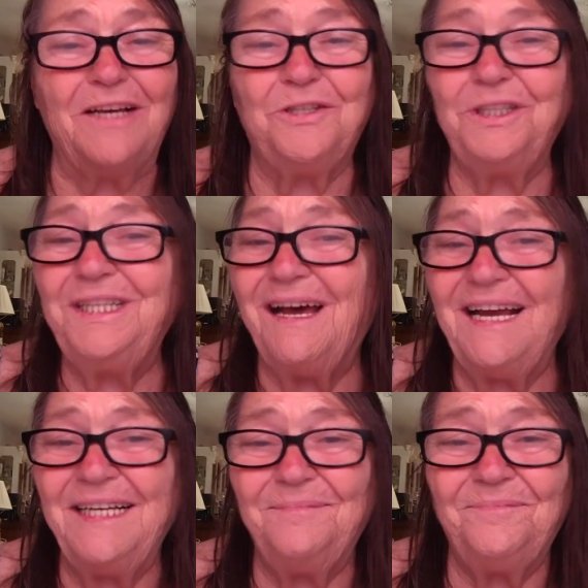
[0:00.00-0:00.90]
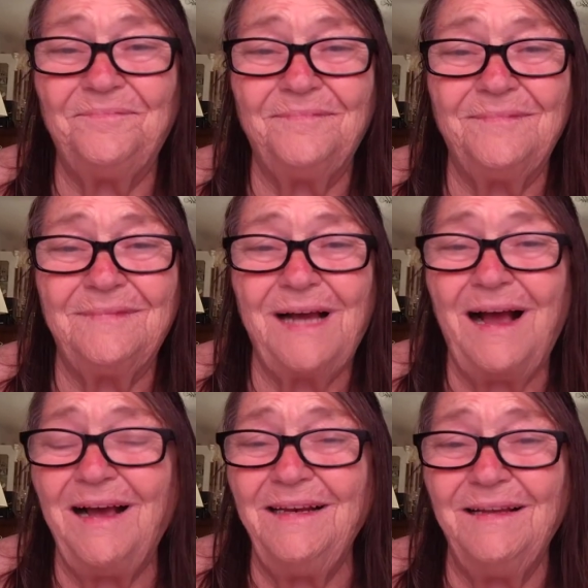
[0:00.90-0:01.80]
good night.
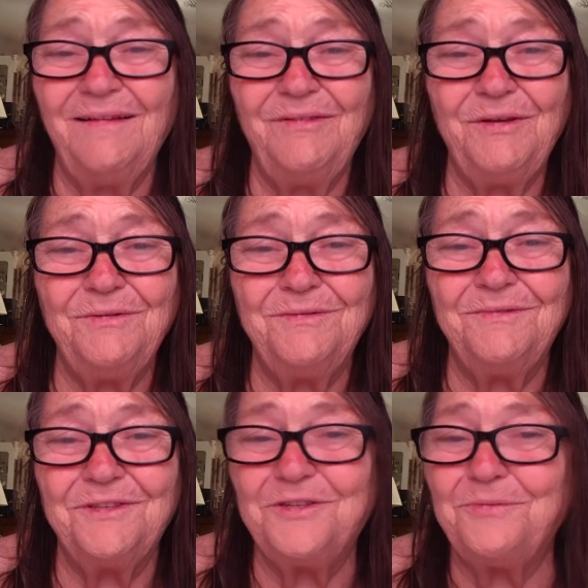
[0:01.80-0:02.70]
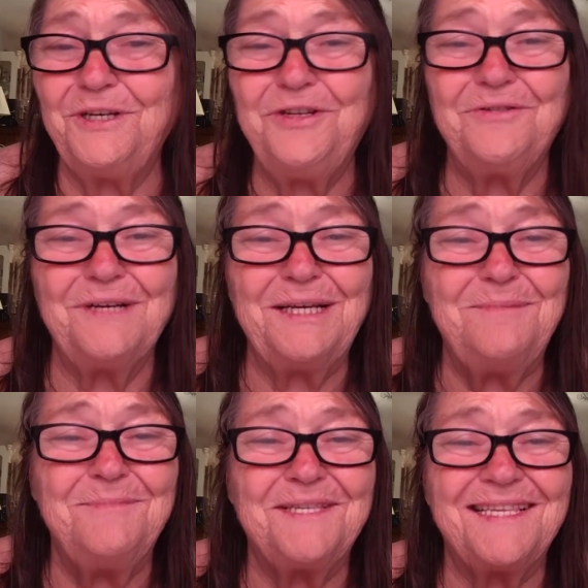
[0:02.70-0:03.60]
I love you. Sweet
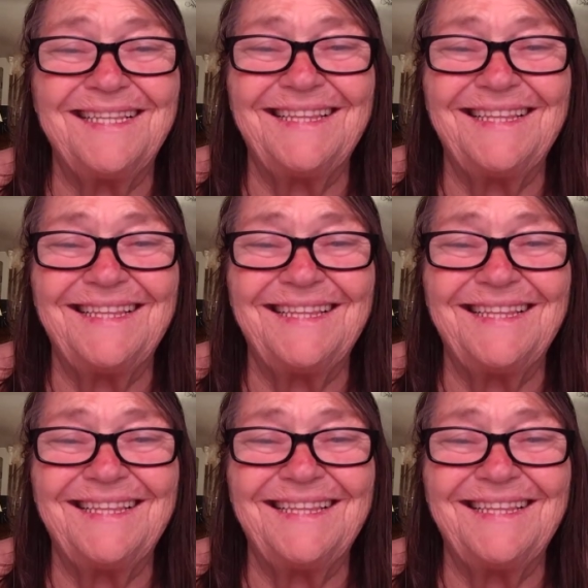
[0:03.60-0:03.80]
dreams.